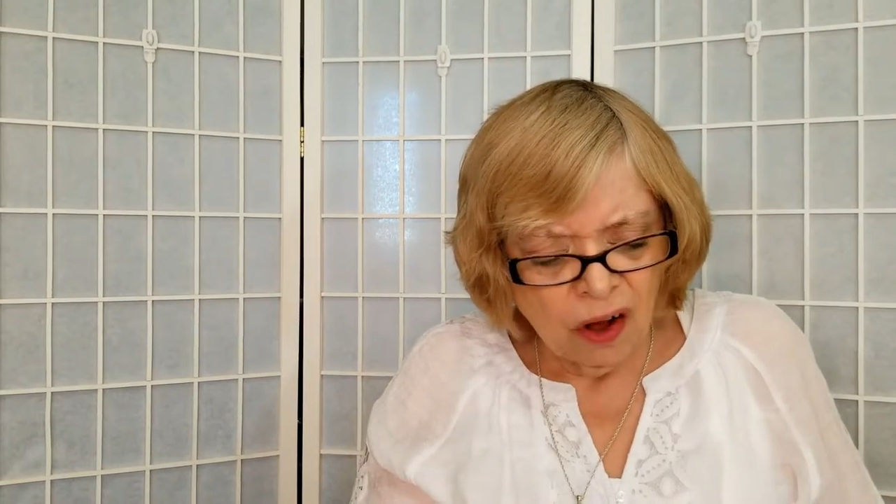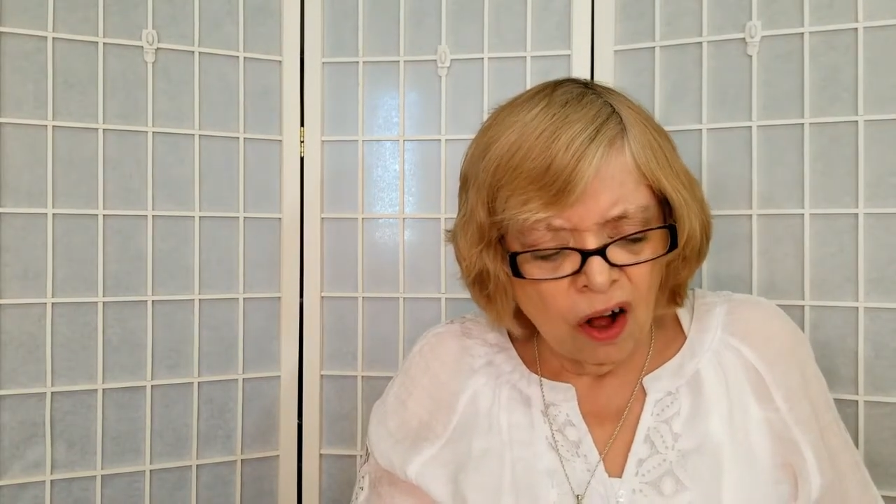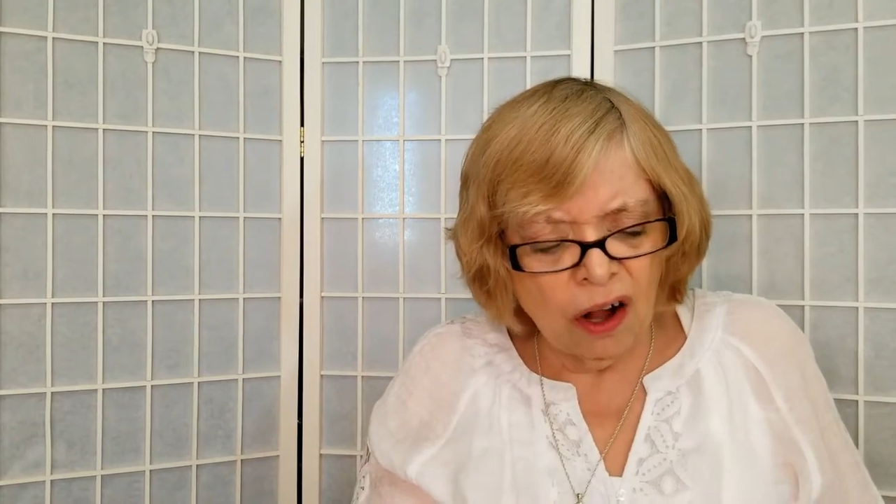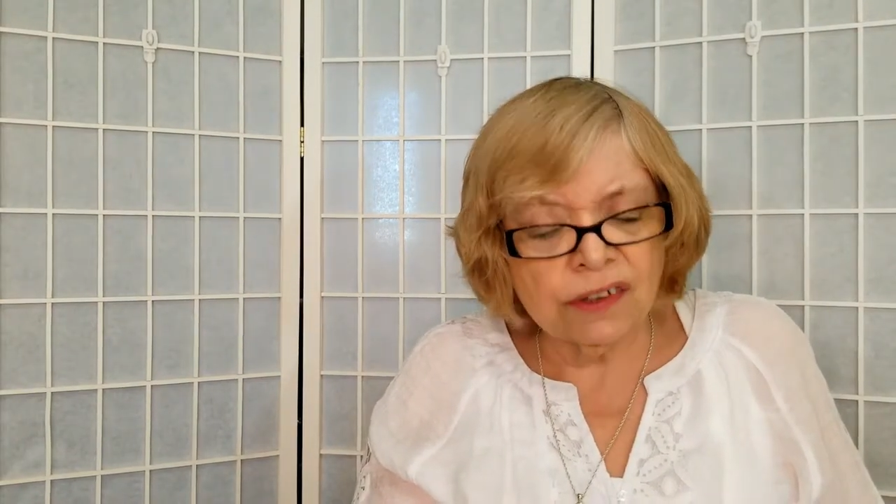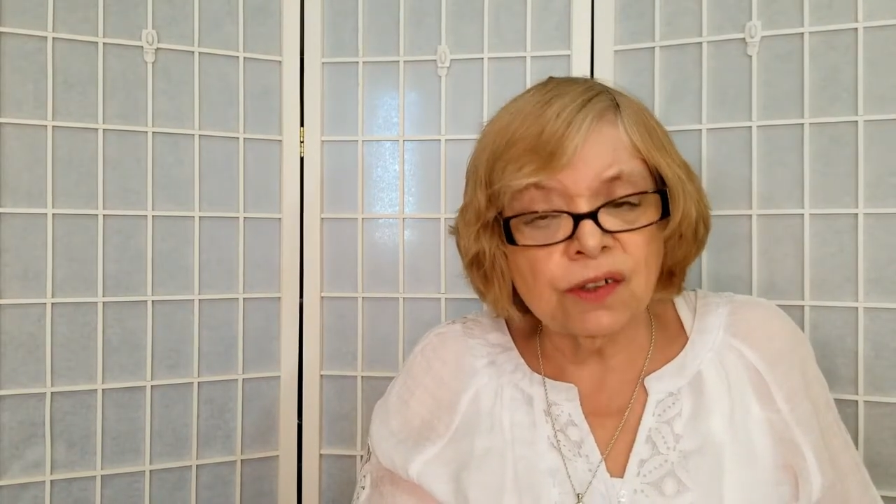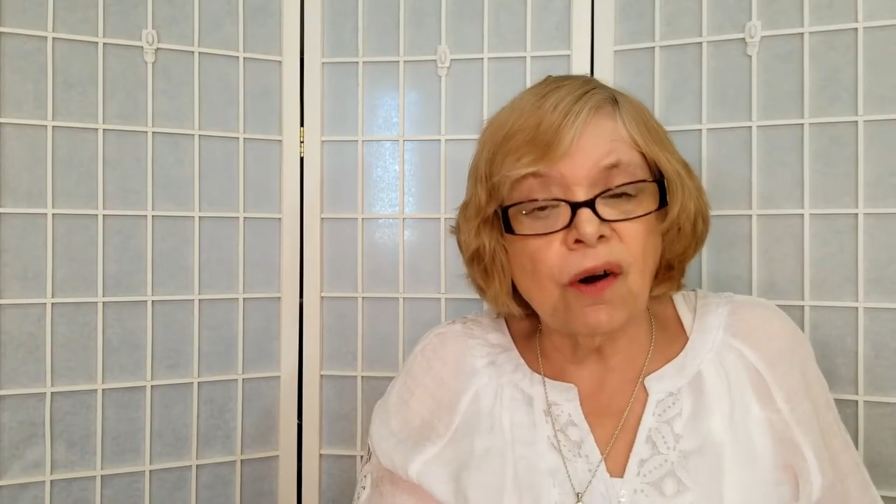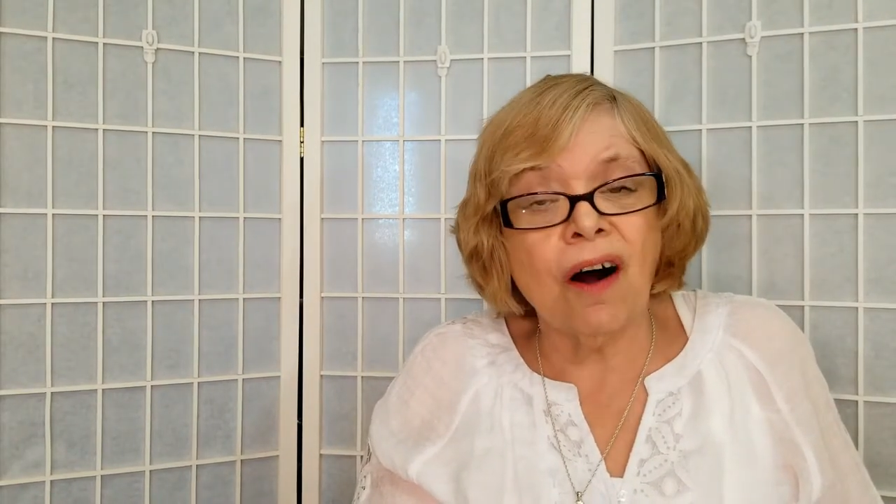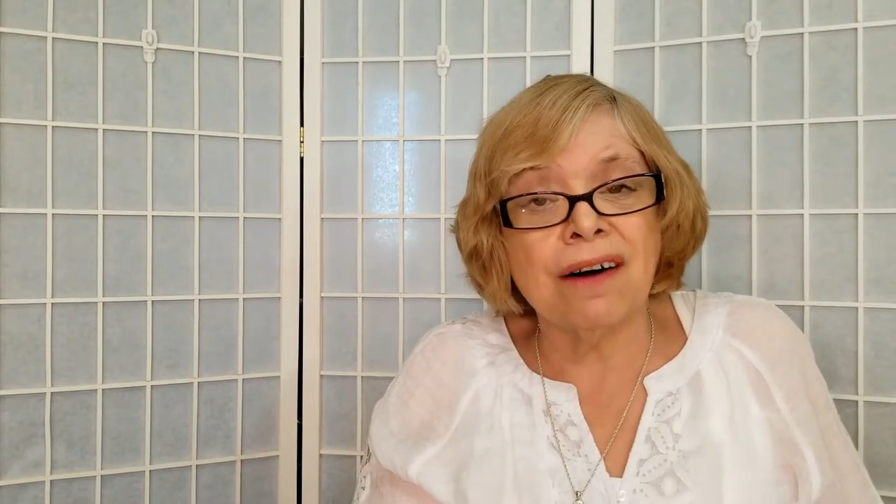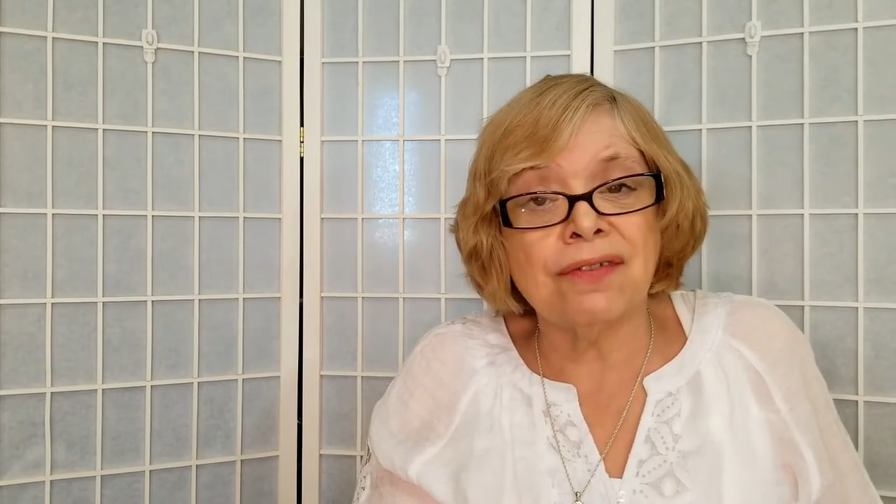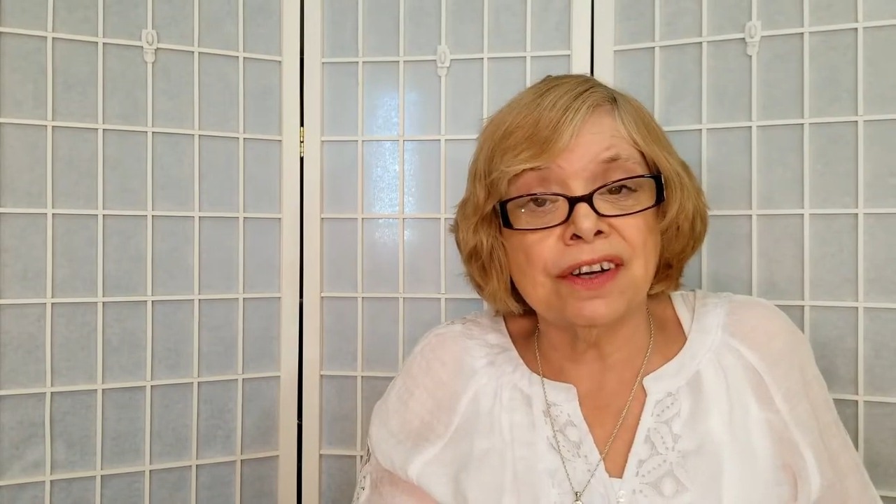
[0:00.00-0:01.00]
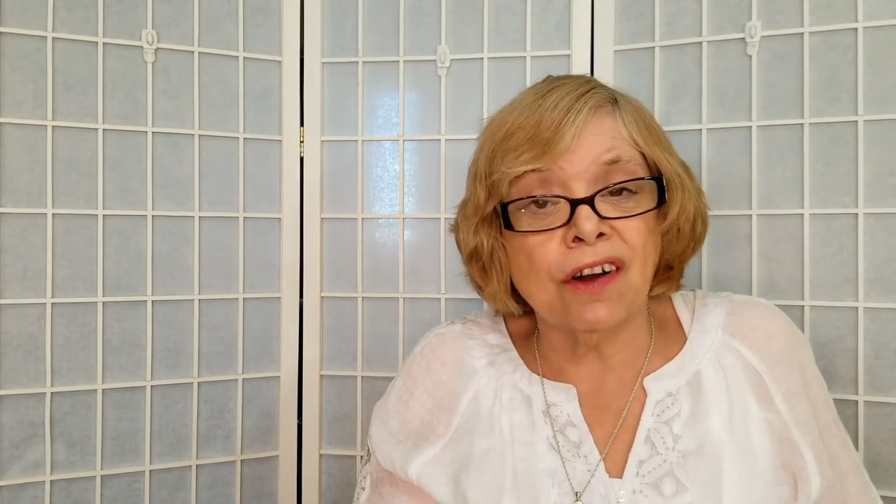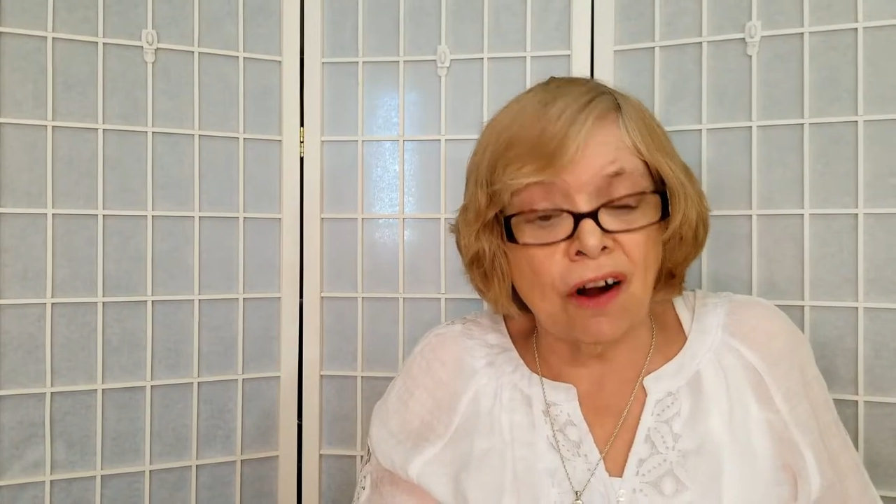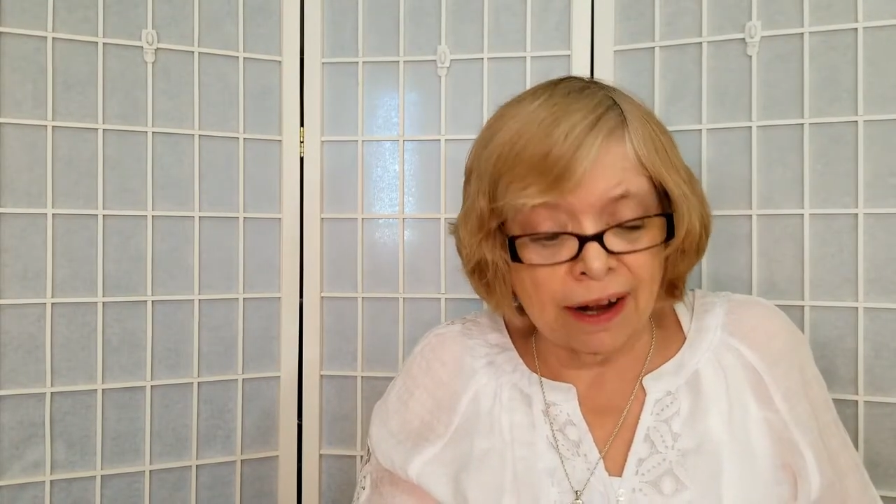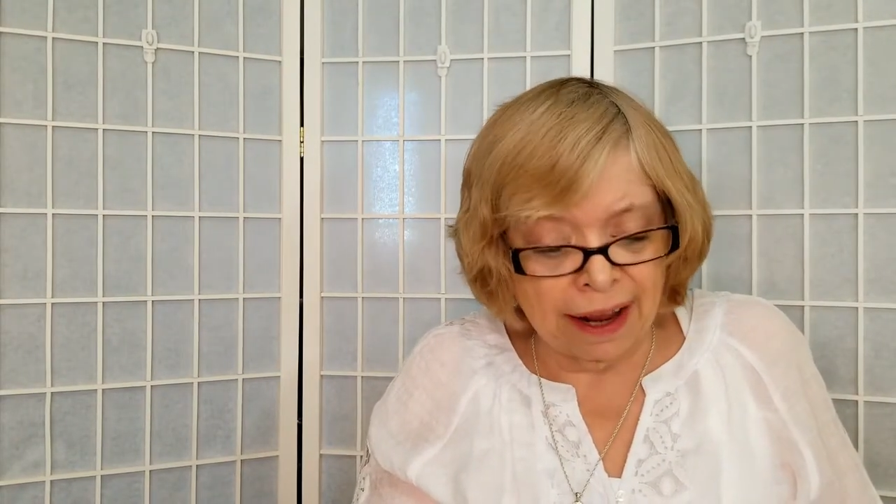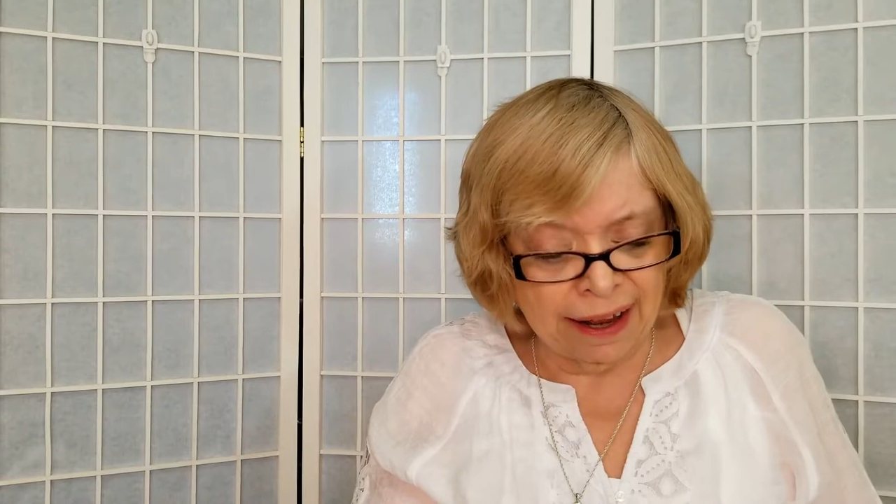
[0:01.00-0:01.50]
all too often
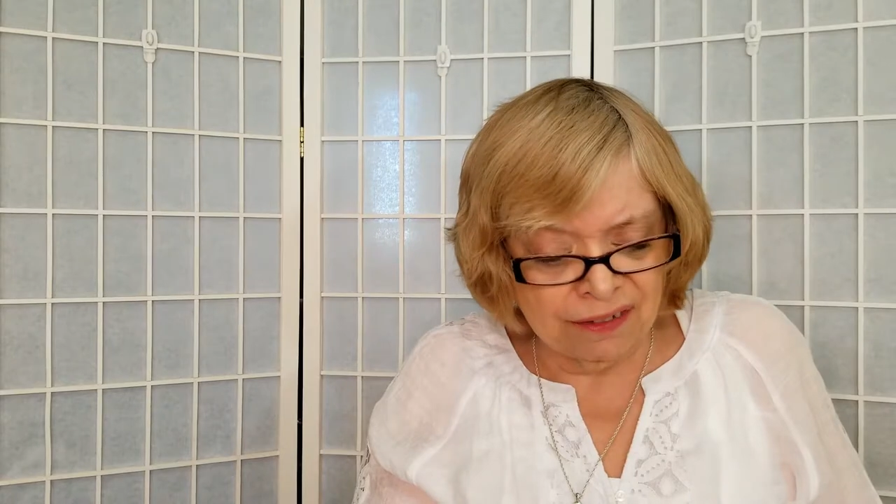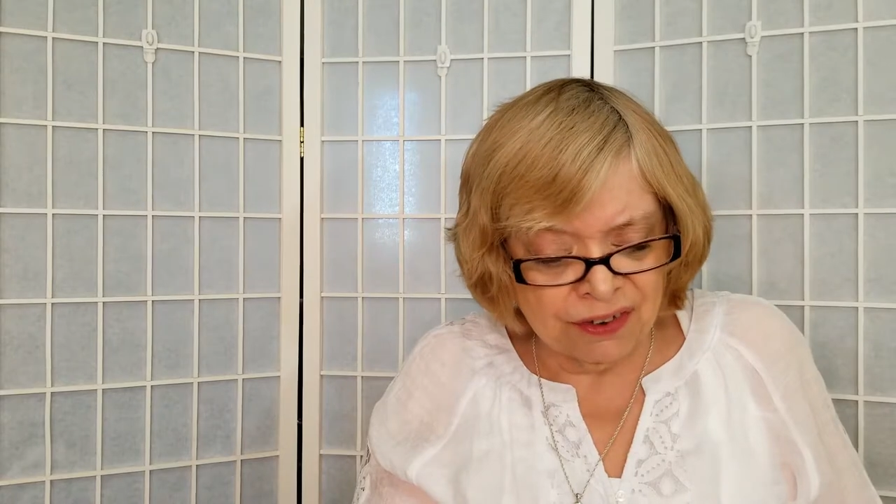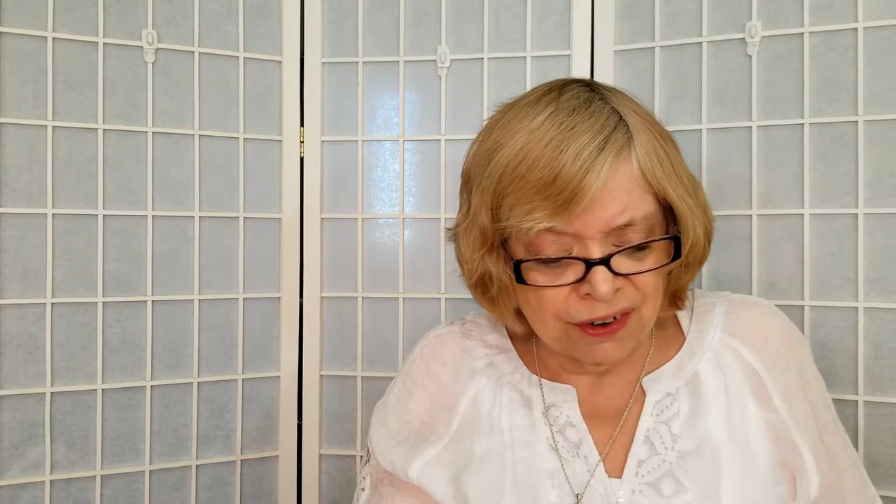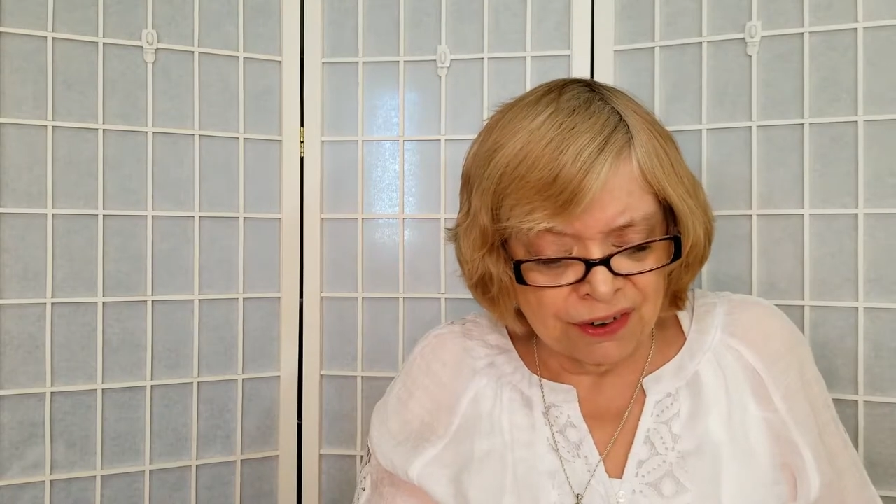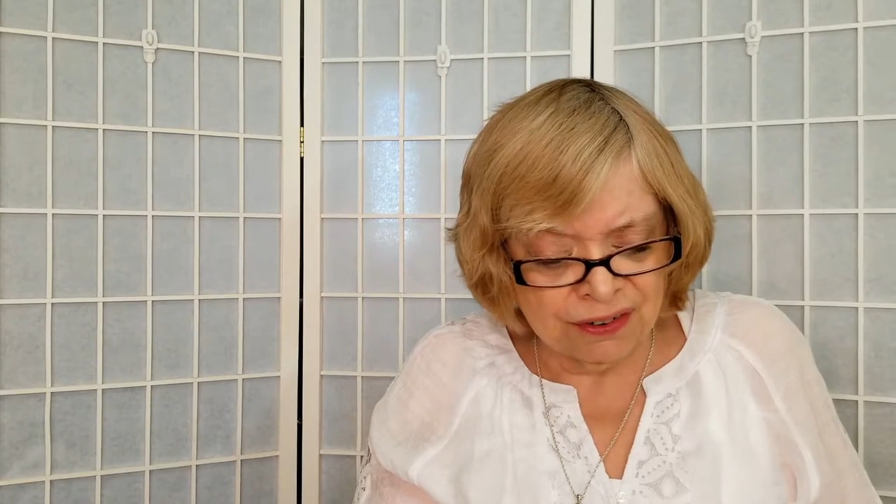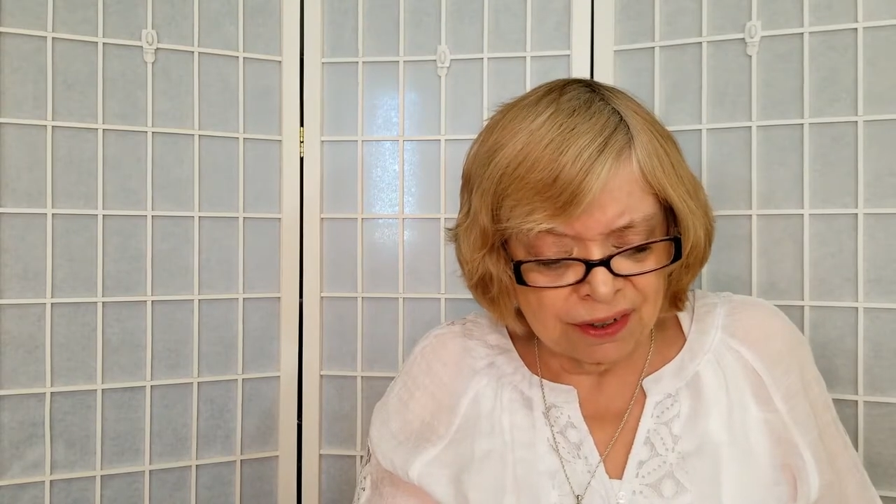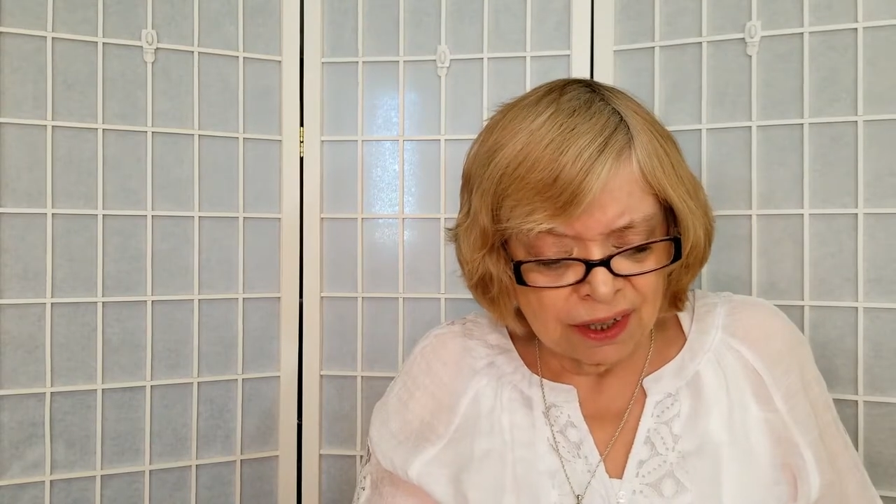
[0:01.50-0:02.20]
God answers,